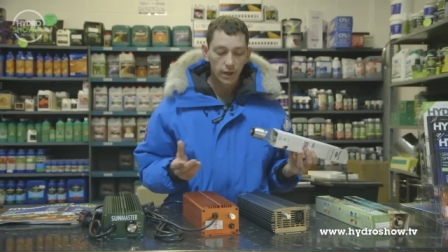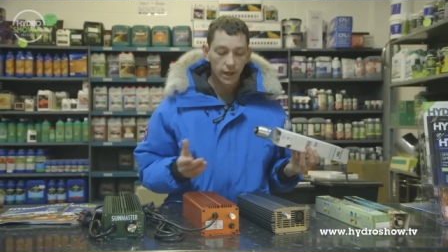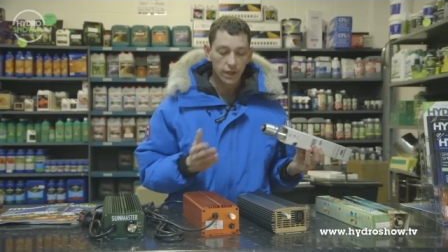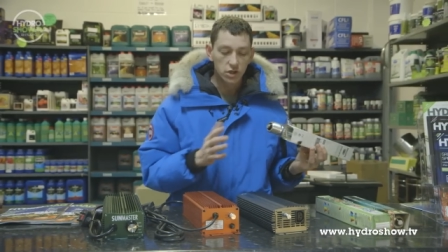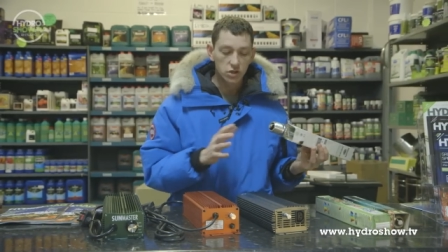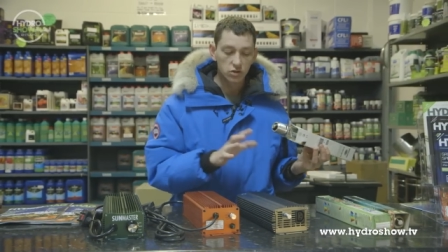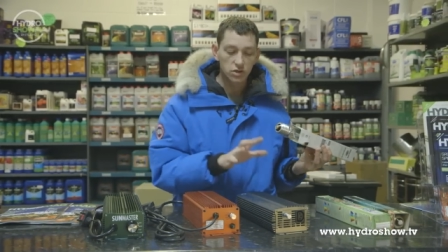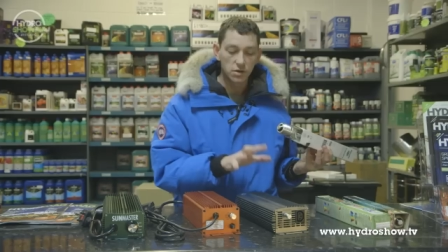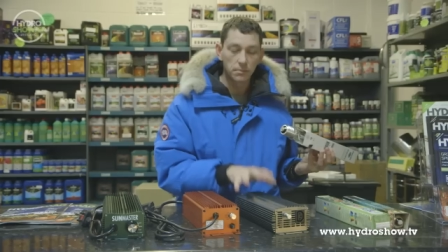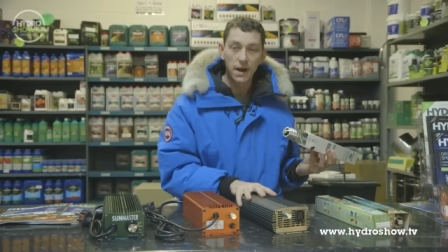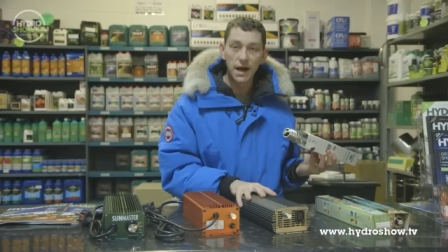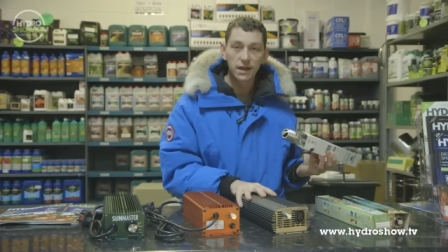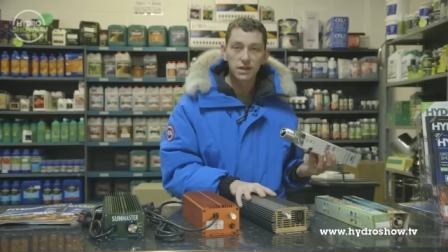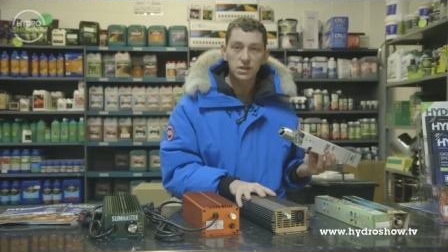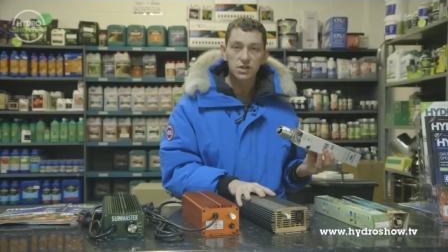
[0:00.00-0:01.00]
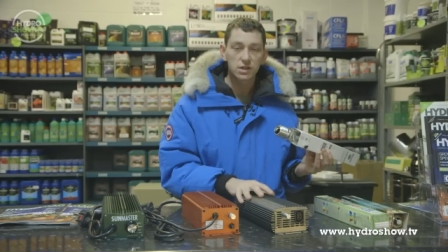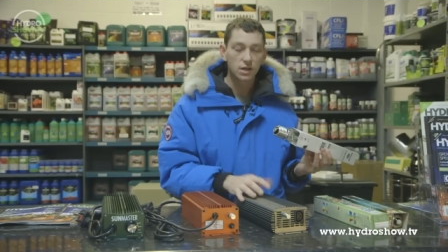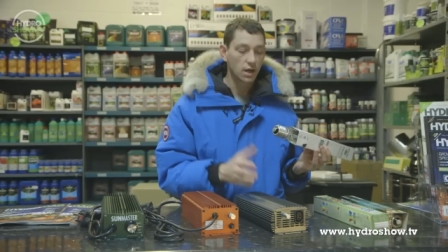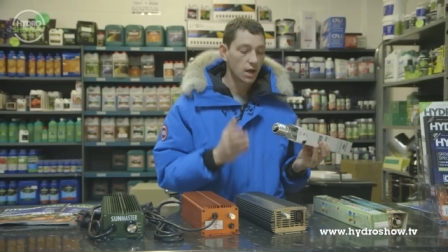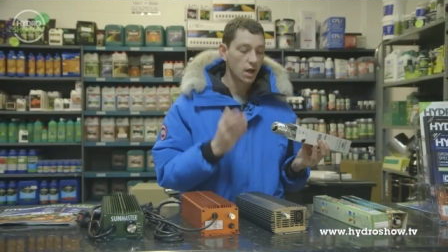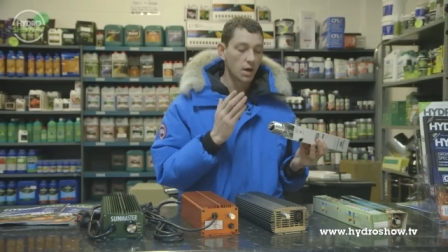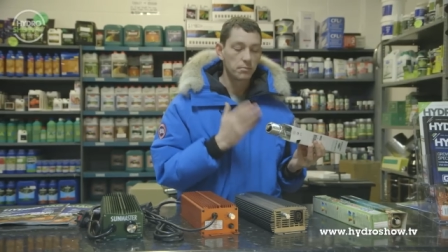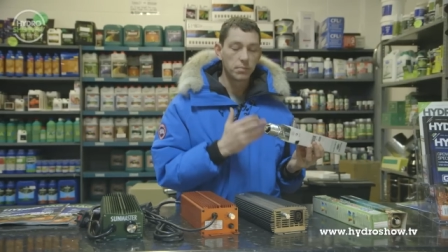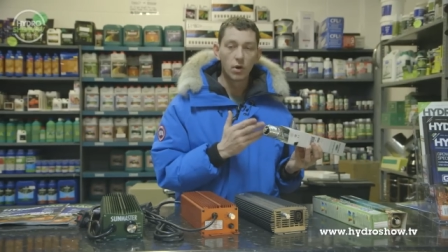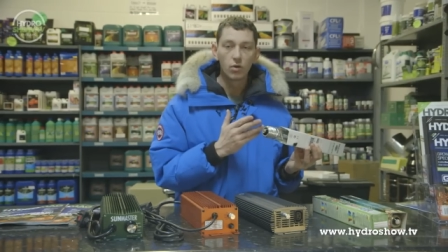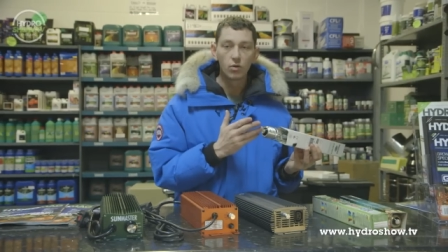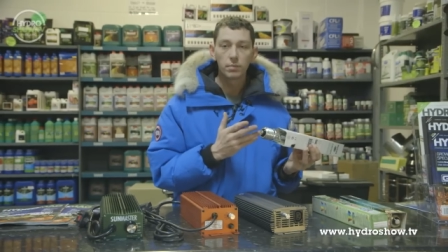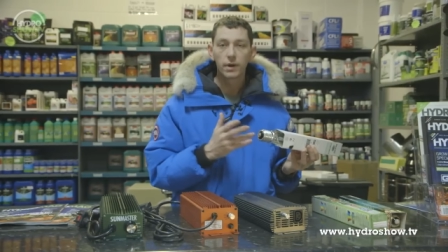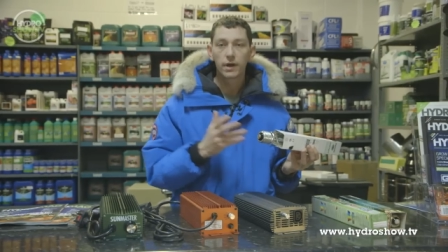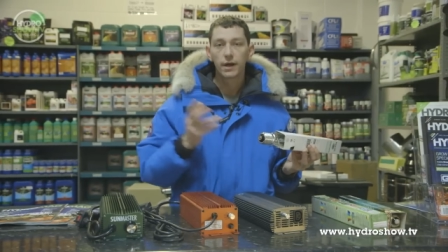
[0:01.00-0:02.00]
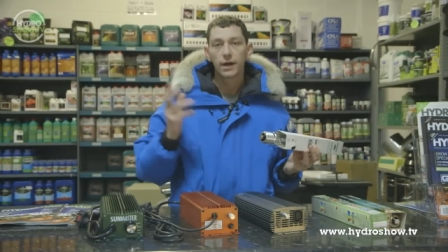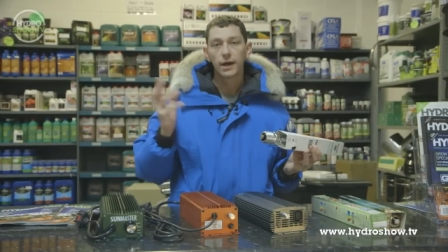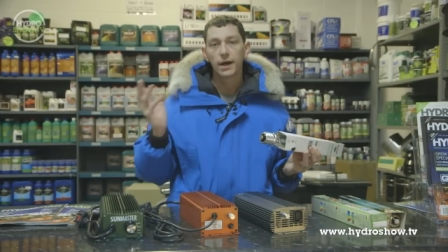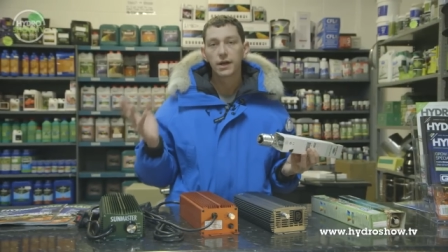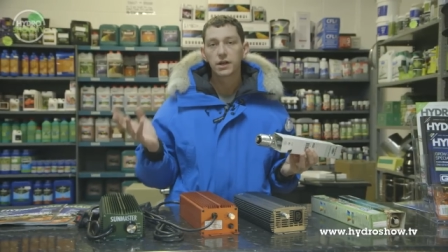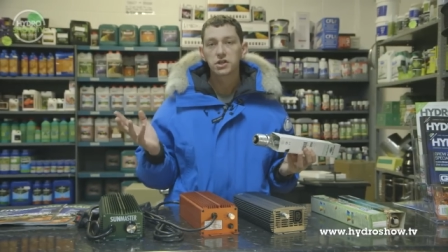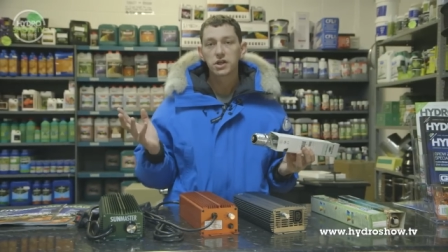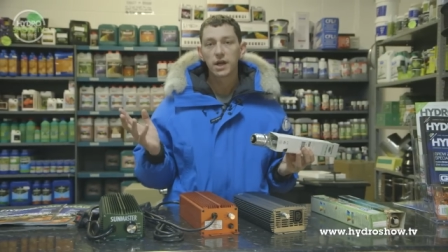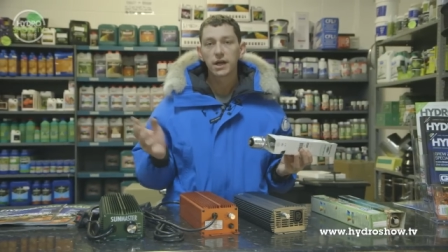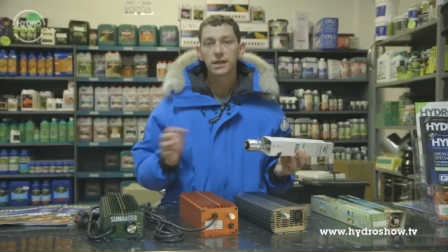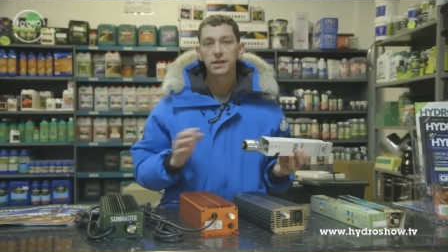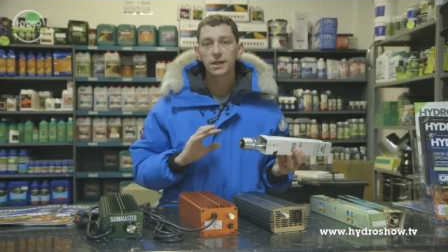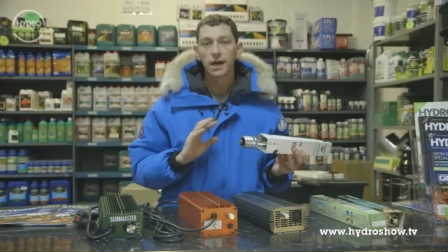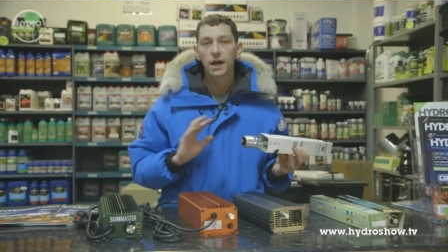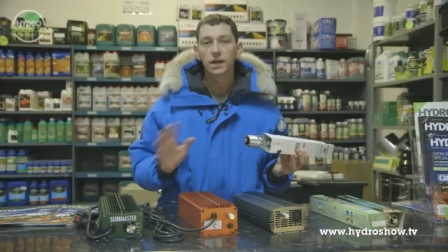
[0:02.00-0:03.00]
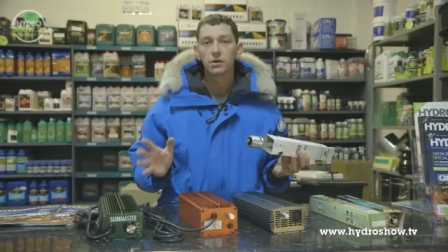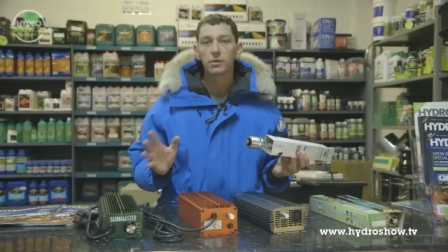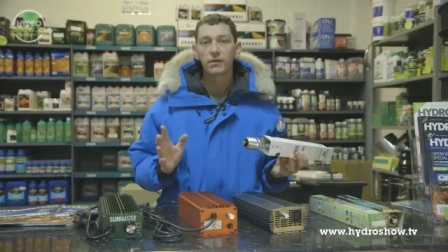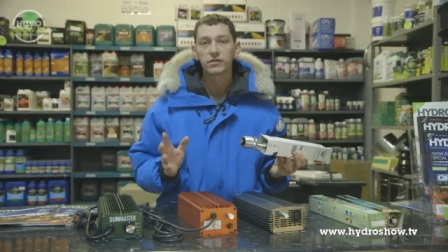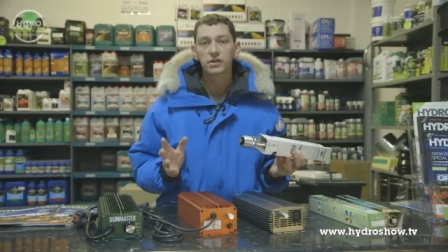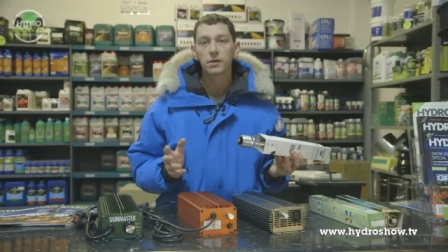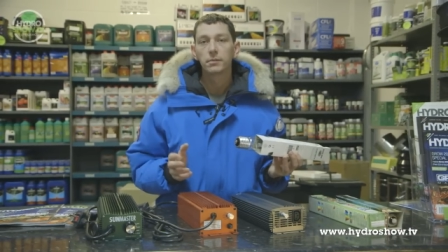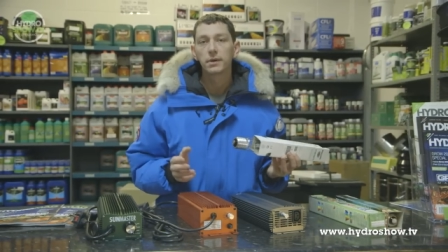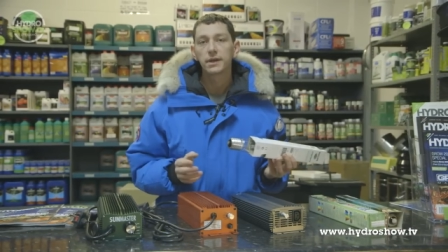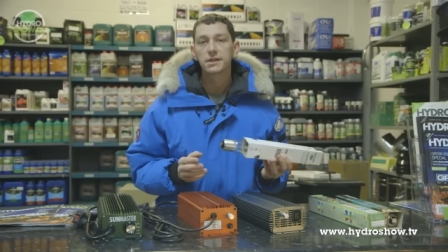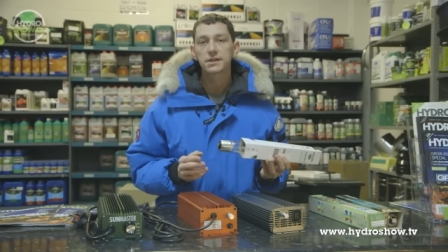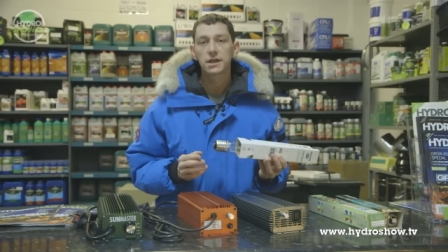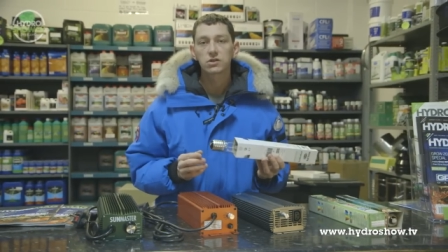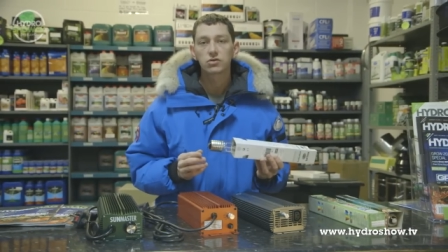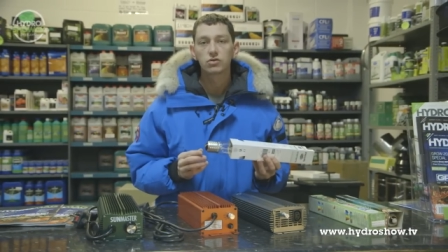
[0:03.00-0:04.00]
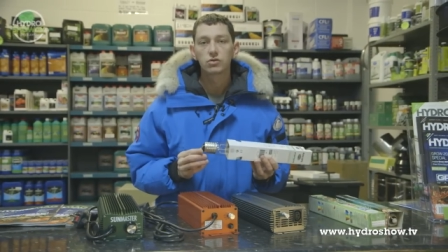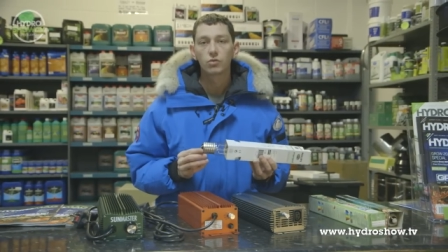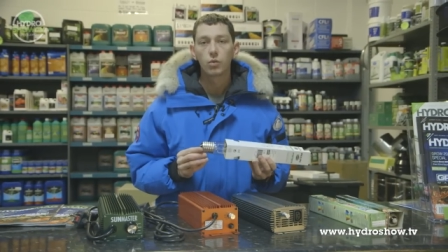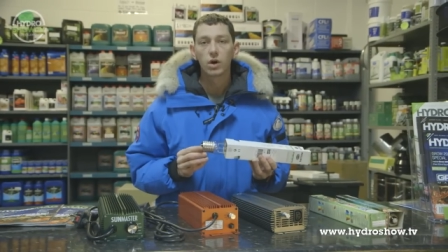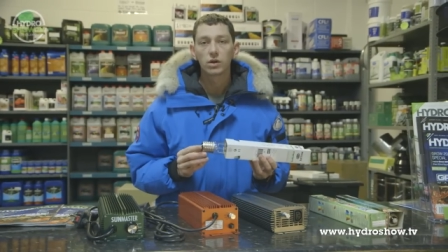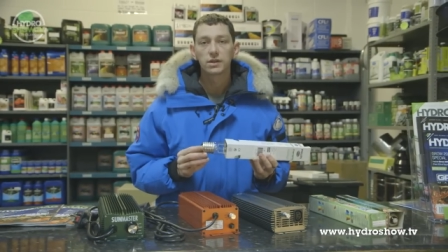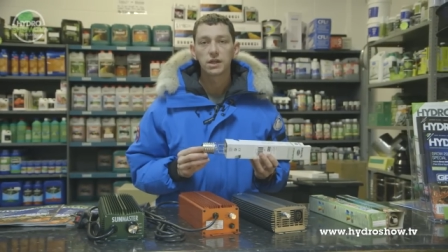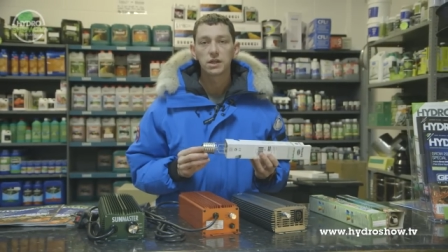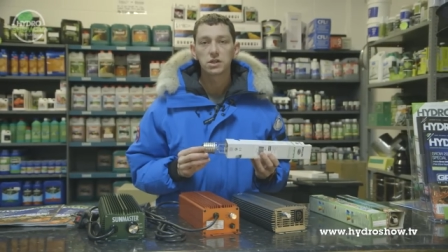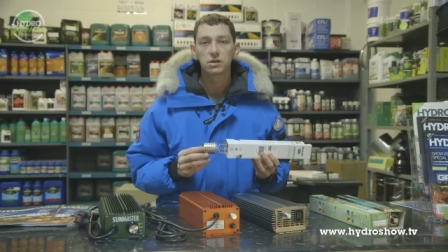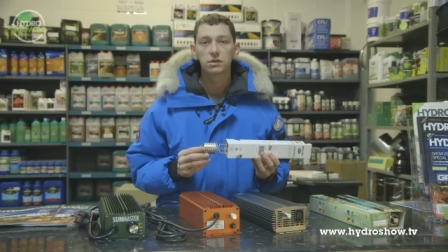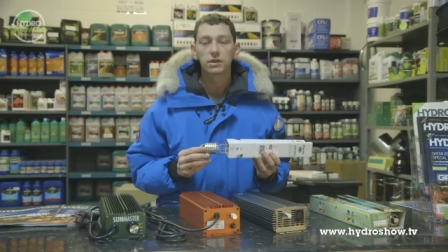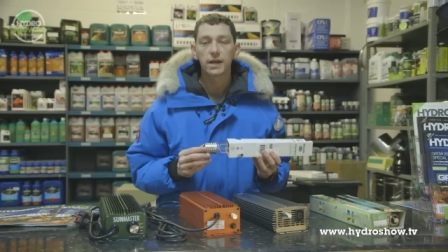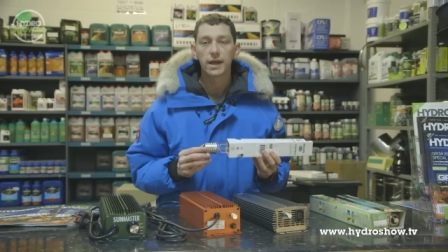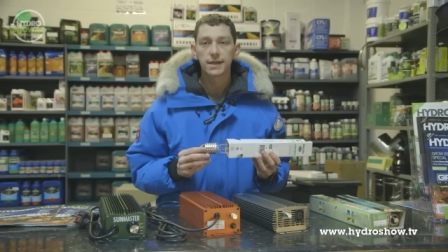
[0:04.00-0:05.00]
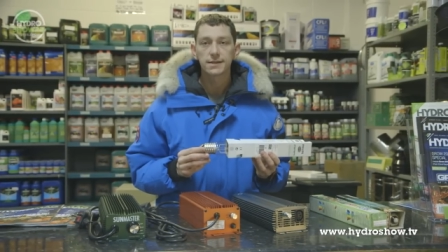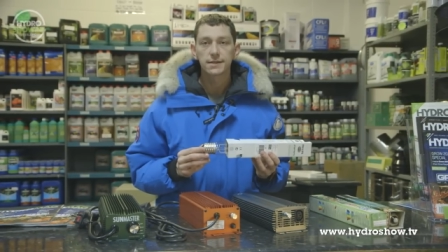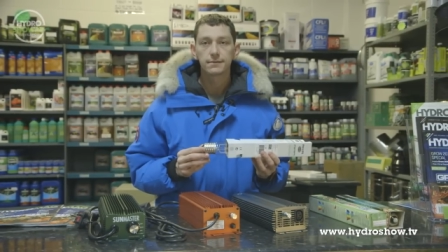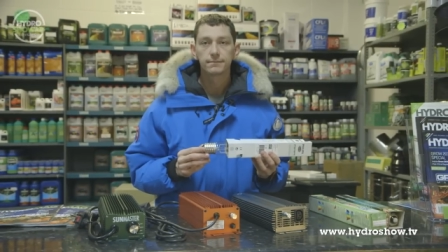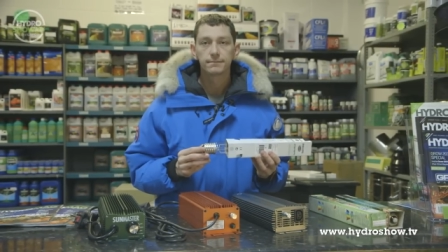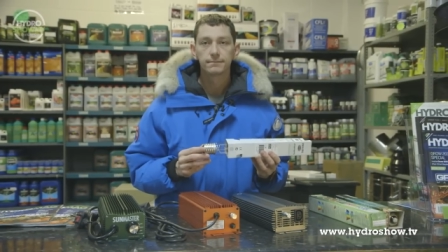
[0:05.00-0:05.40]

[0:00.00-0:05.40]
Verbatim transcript: It's just a ballast, a bulb and a shade and you have a complete 600 watt digital kit.